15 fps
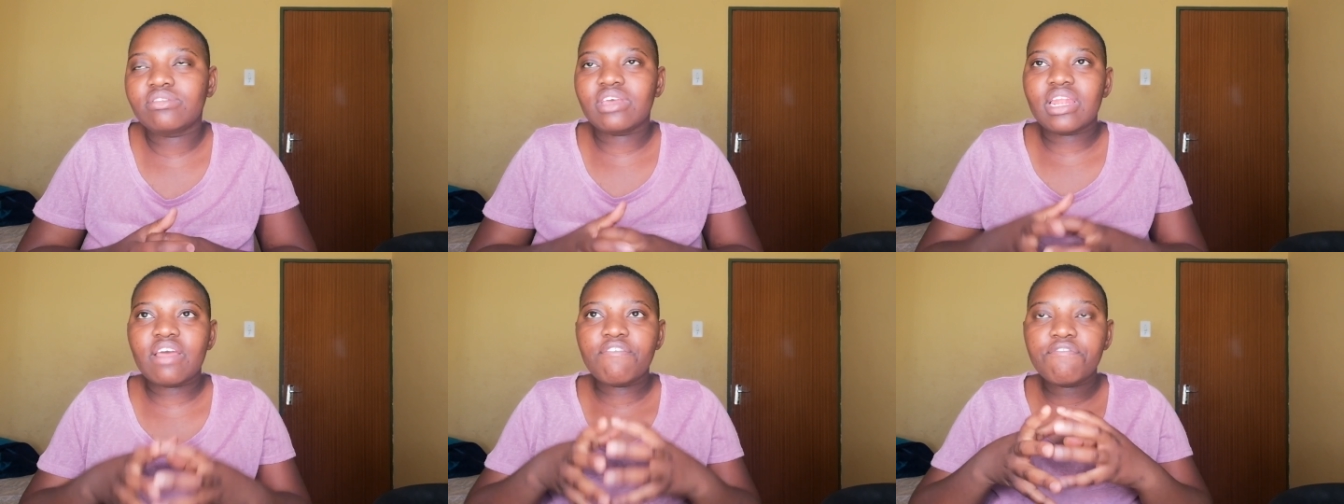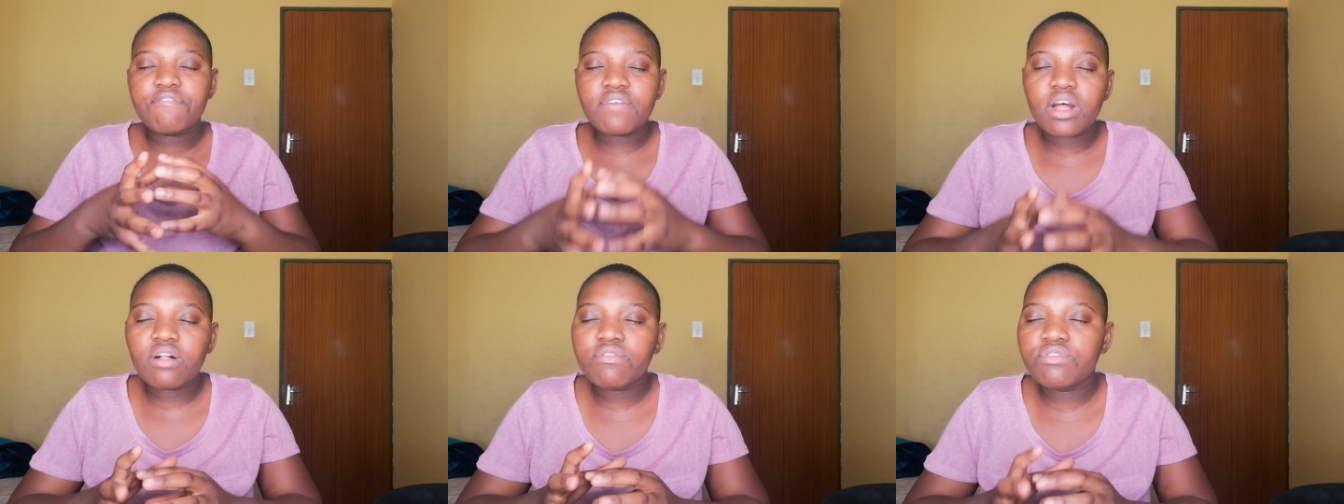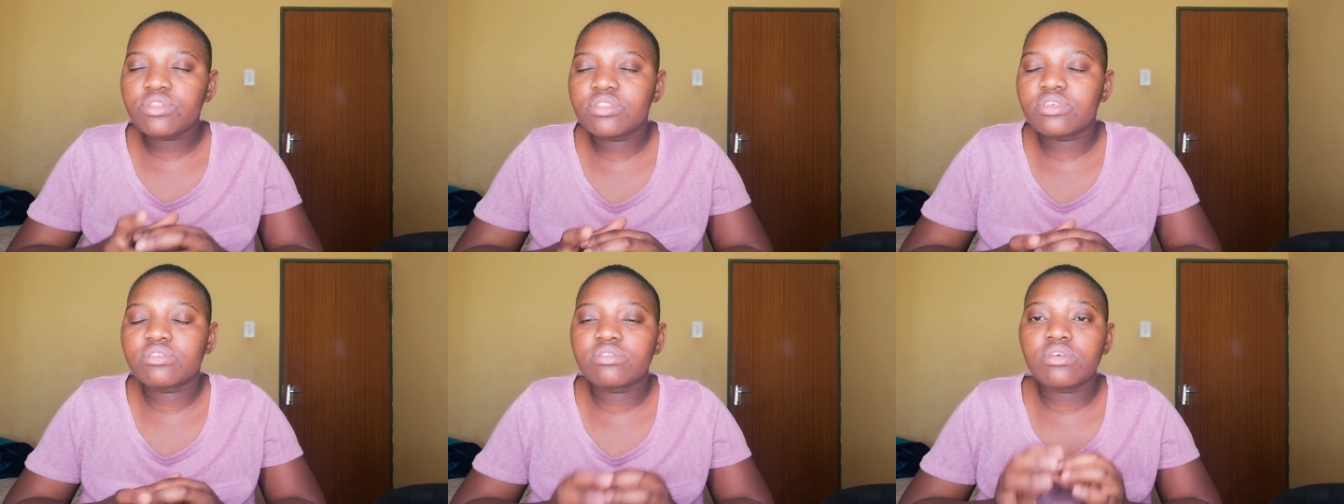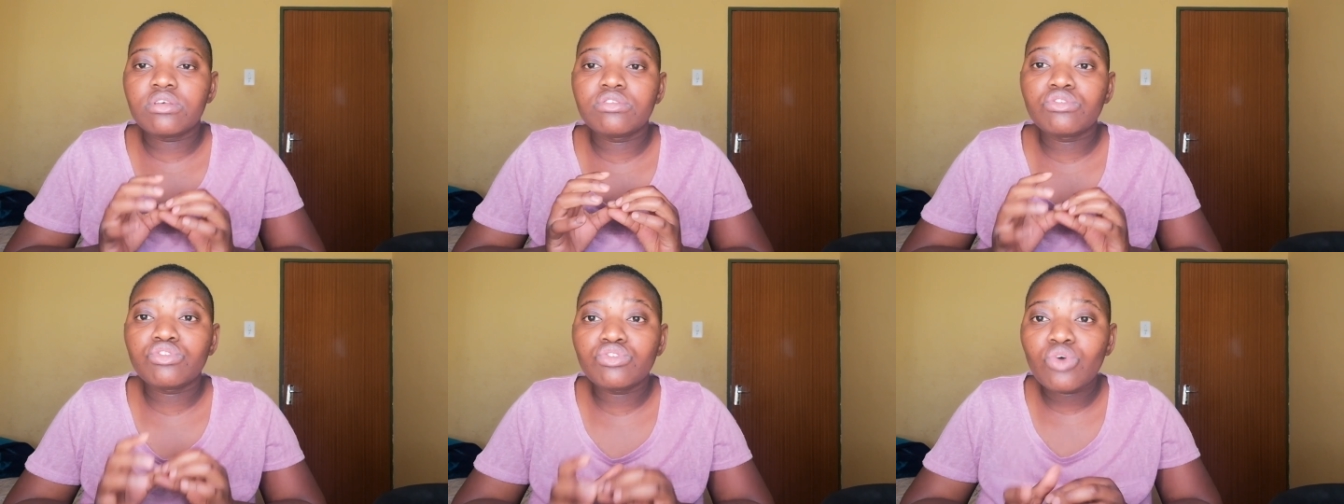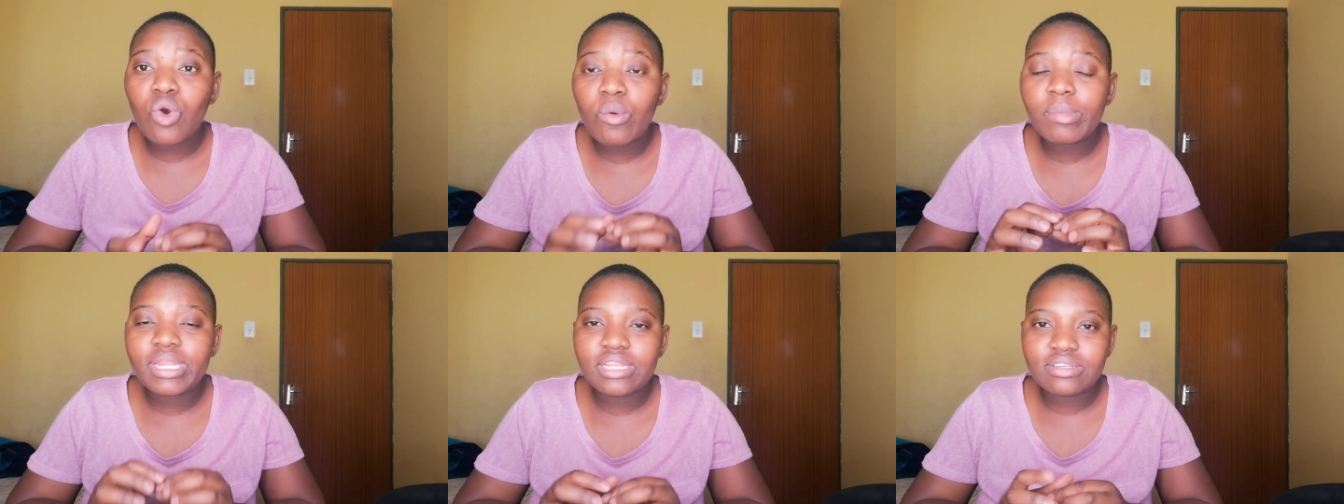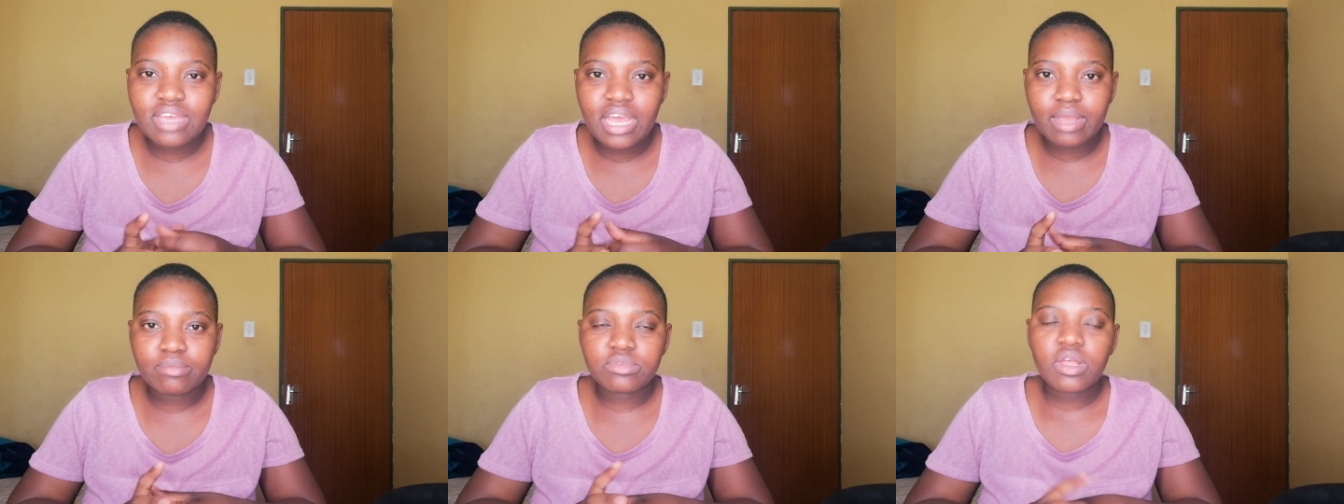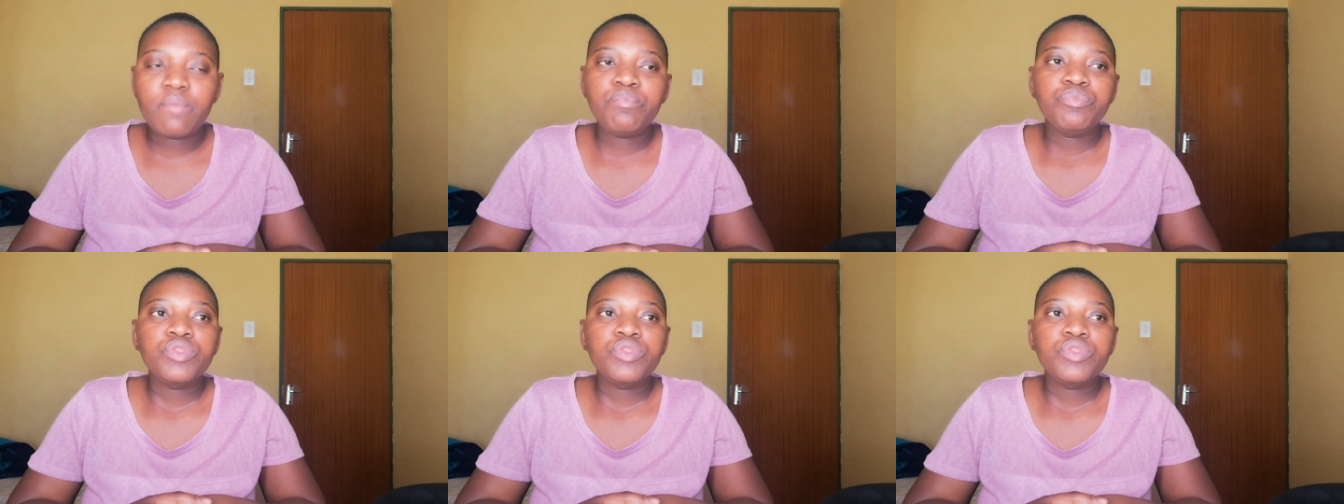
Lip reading: And I fell for this so many times.